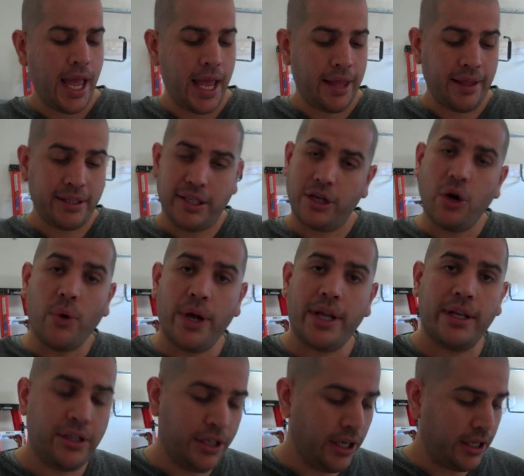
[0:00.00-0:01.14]
And they said, go
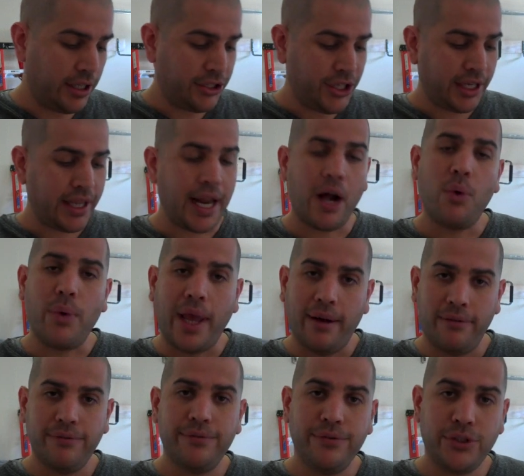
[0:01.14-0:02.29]
ahead, check that out. We
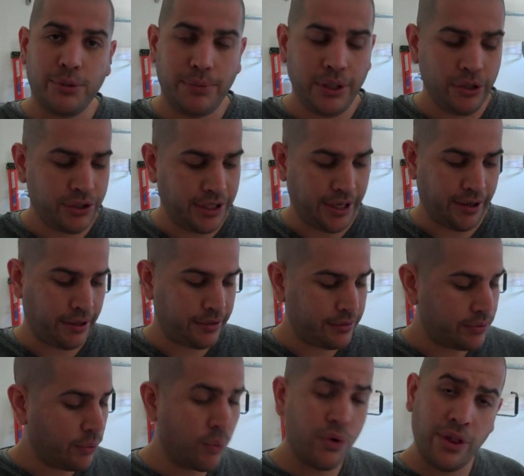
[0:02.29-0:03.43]
have some deals in there.
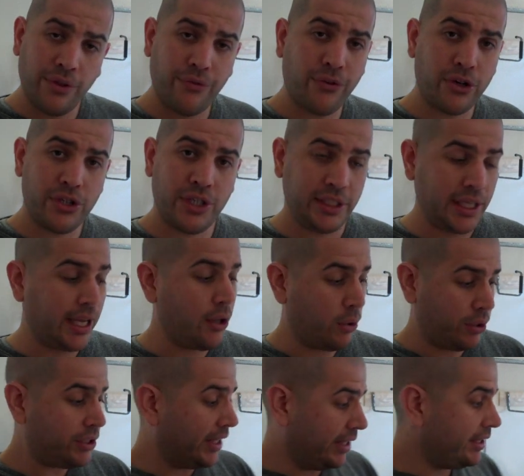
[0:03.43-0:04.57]
One of the first things I
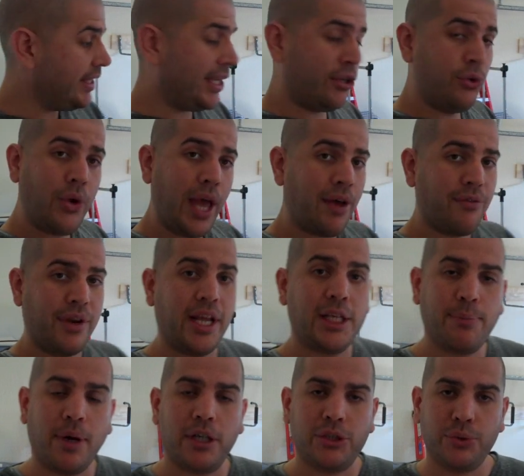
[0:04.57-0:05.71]
noticed is they do have an
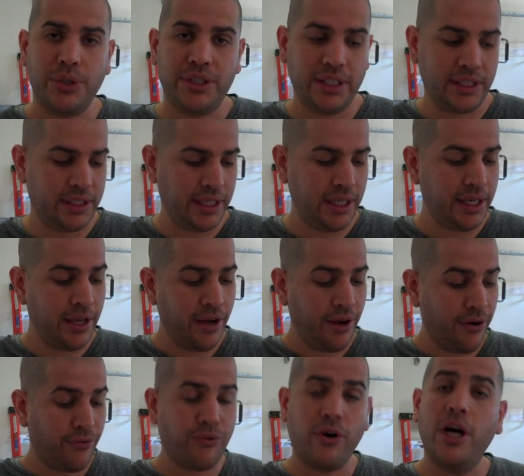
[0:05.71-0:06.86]
Xbox 360
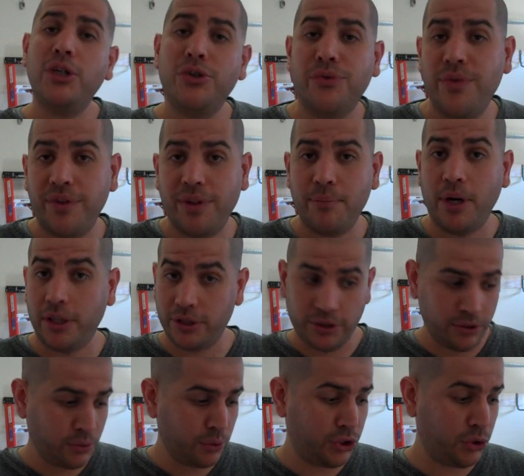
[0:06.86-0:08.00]
for 150
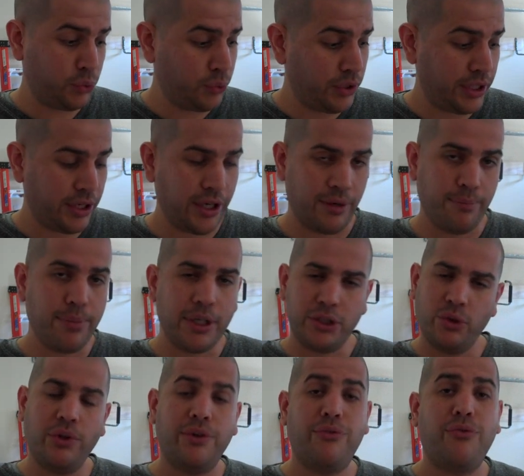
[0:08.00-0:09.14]
bucks, which is really good. But it
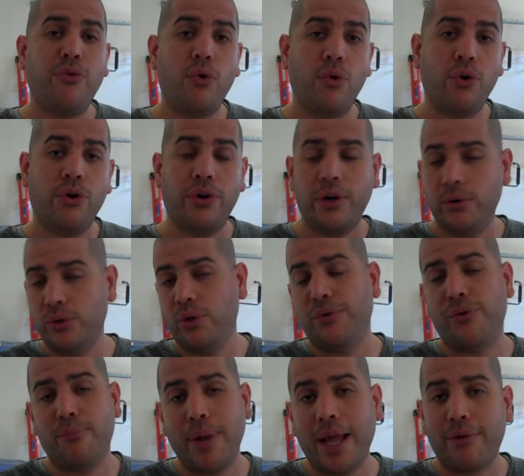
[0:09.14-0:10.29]
was only
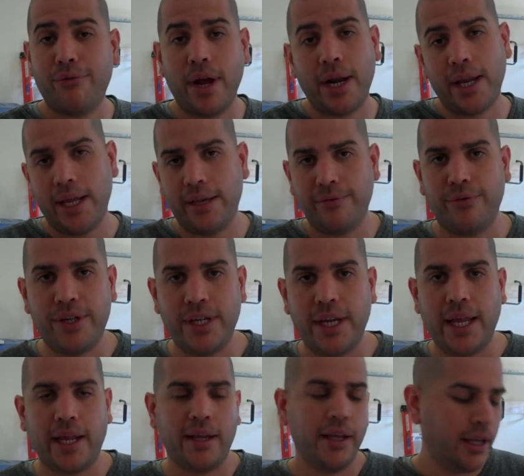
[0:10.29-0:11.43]
for Black Friday and for
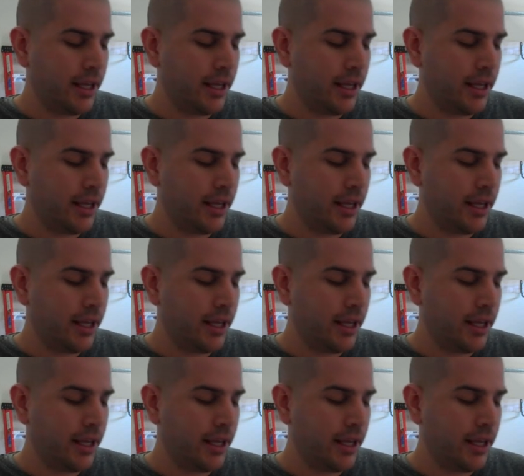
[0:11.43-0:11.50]
today.